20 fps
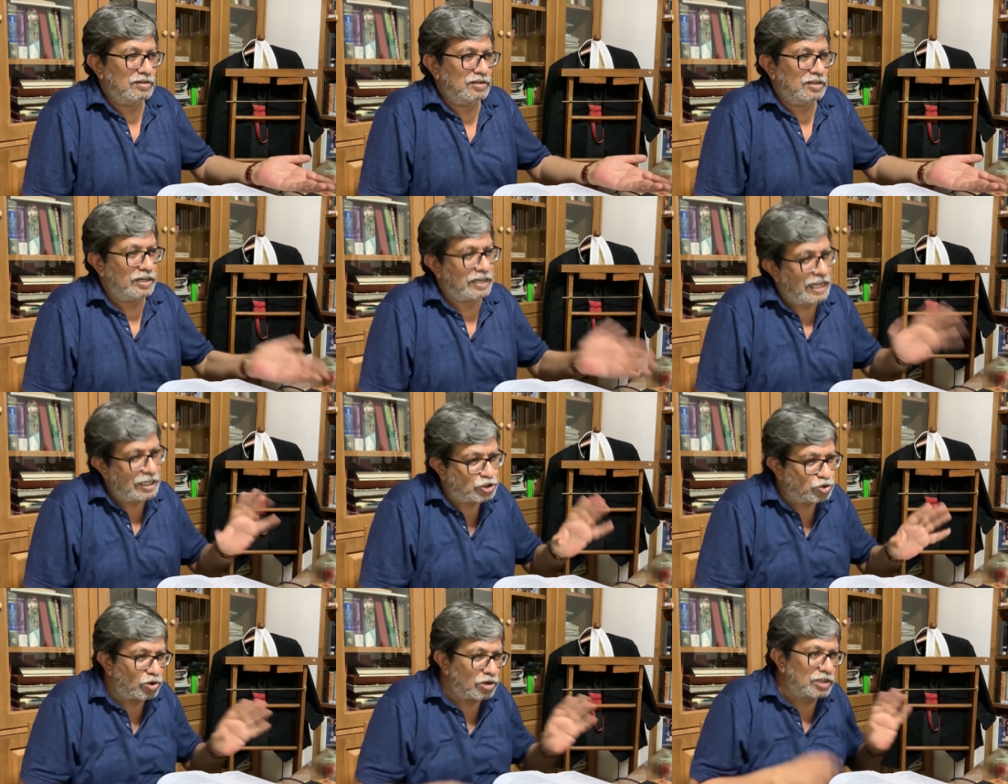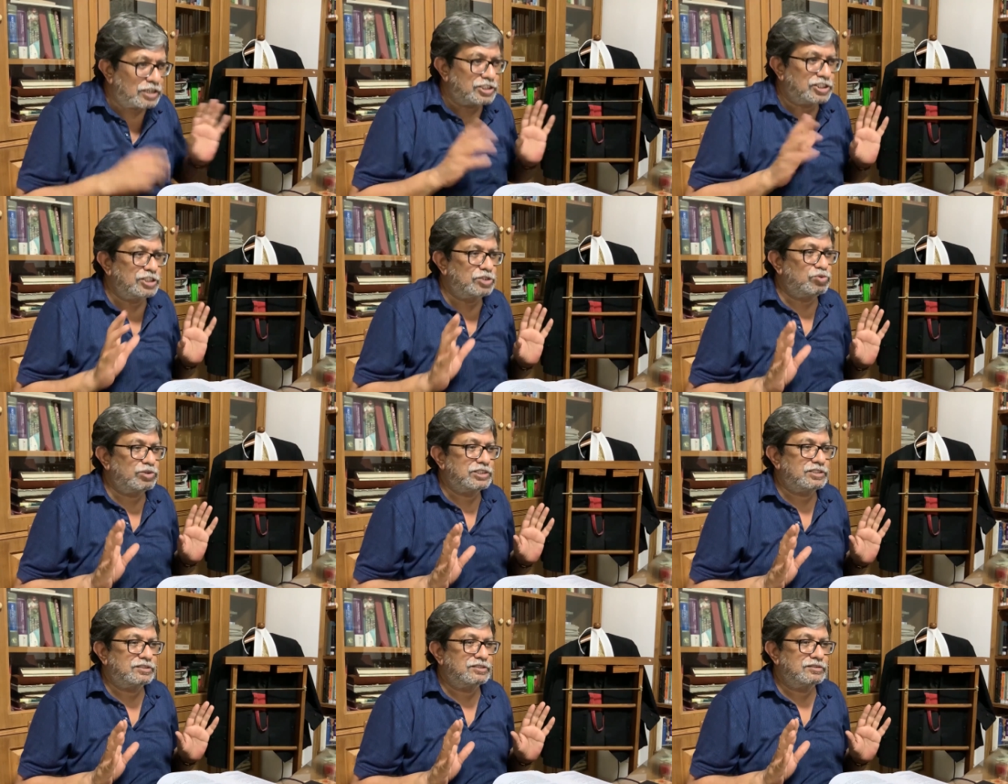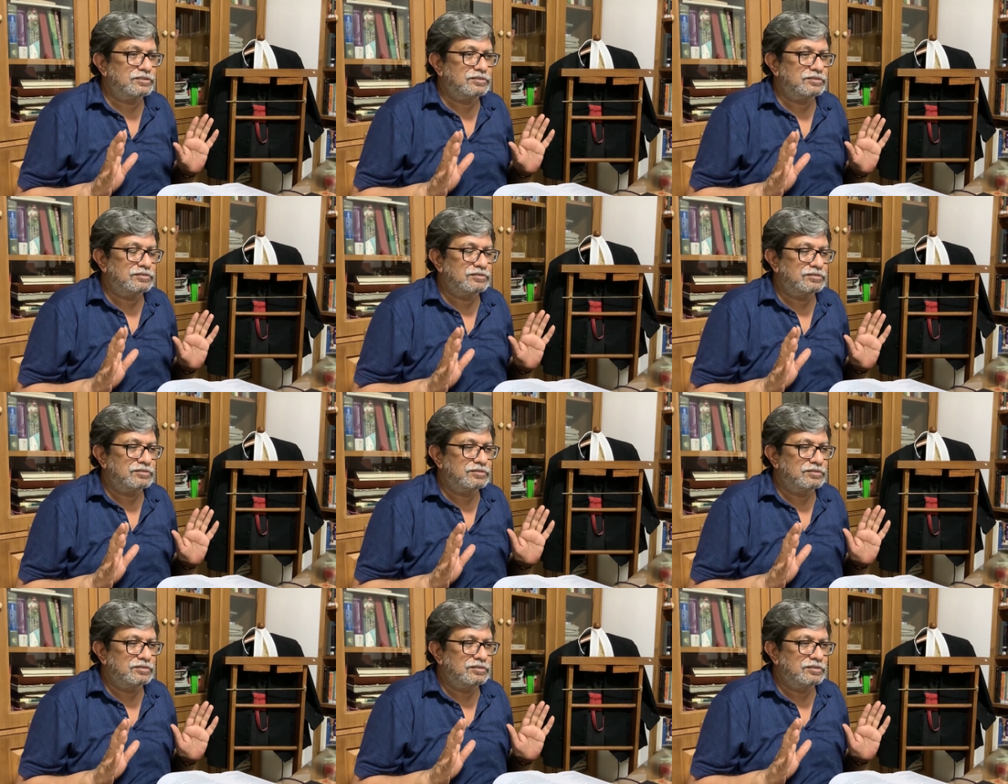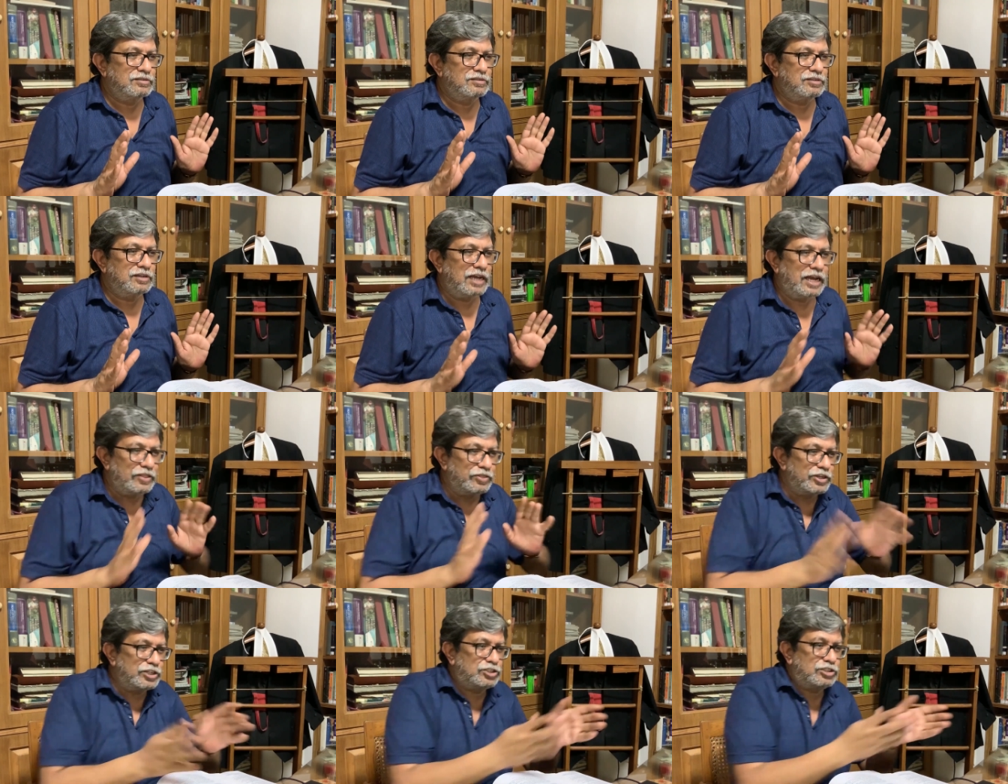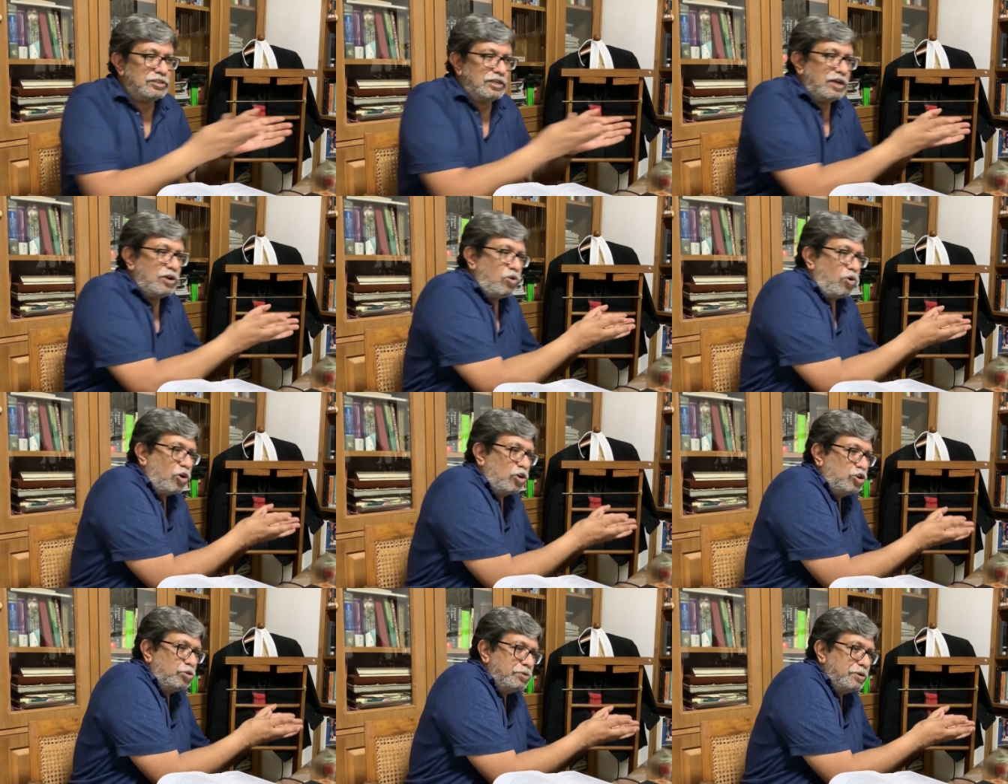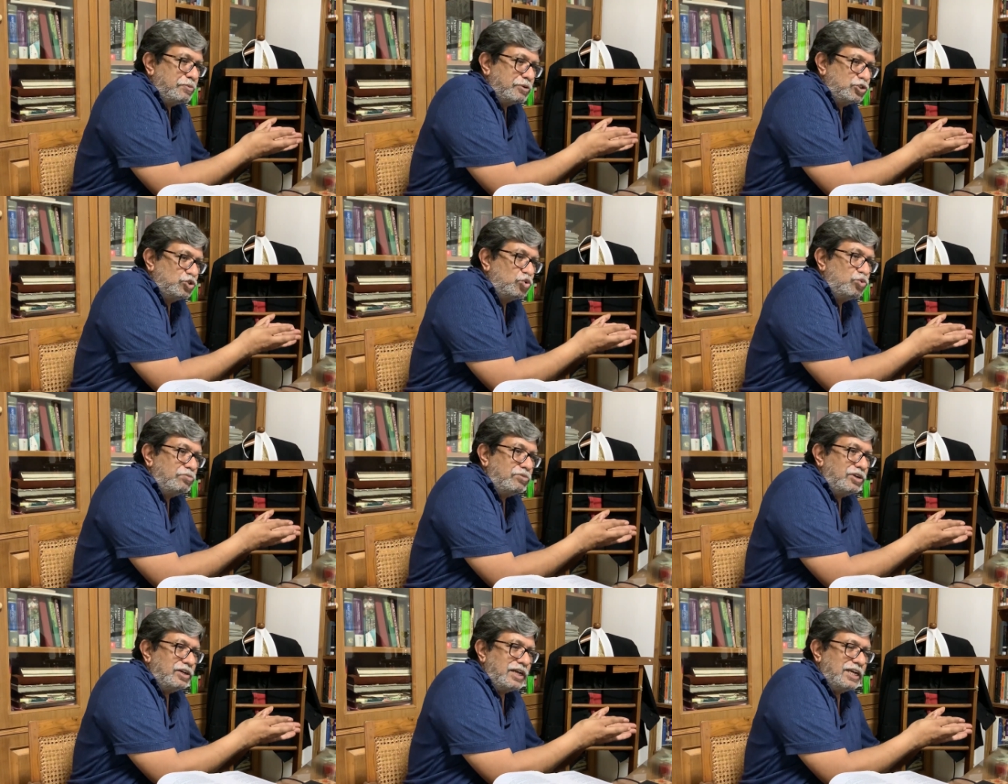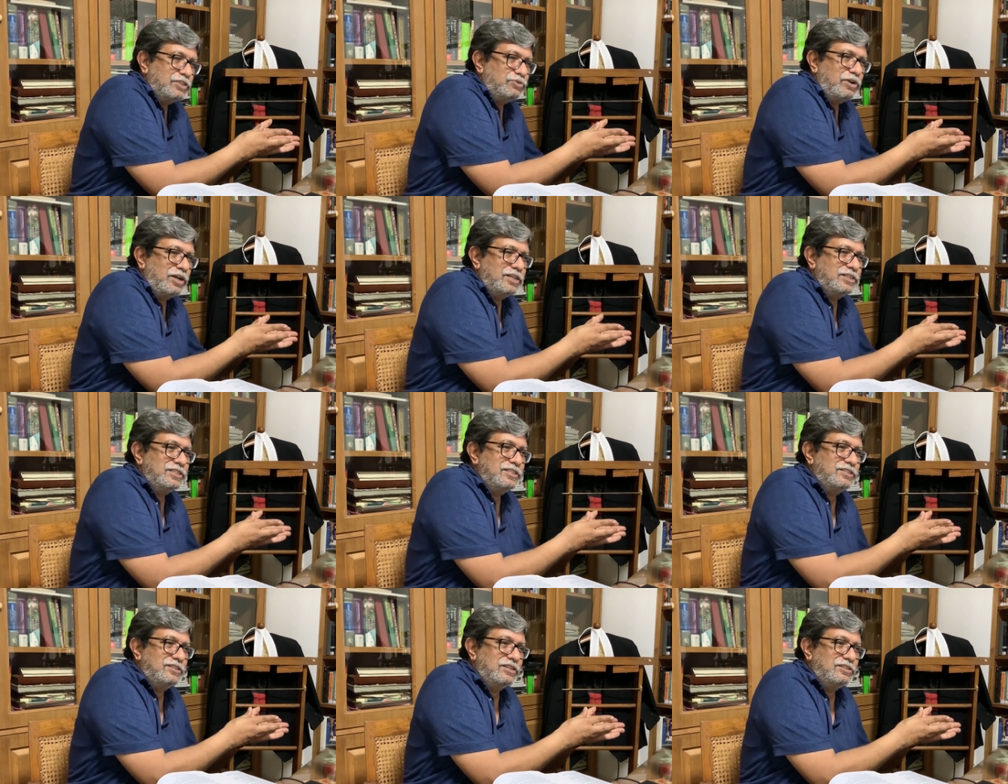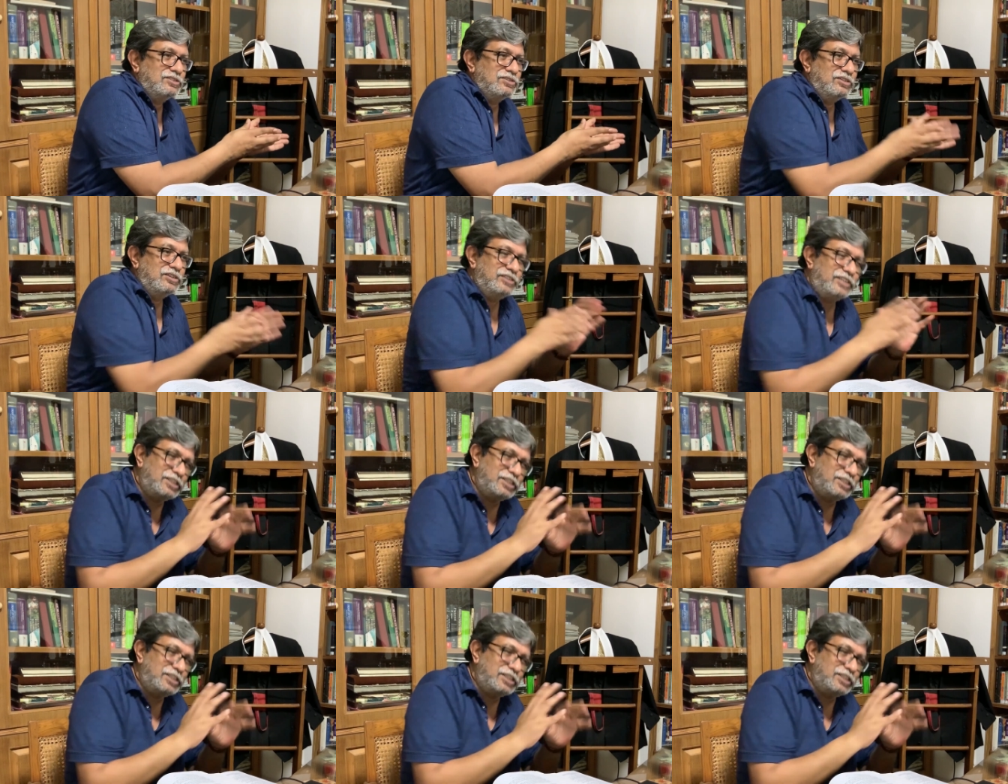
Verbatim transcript: A natural consequence. And this ought to be presumed as far as he is concerned.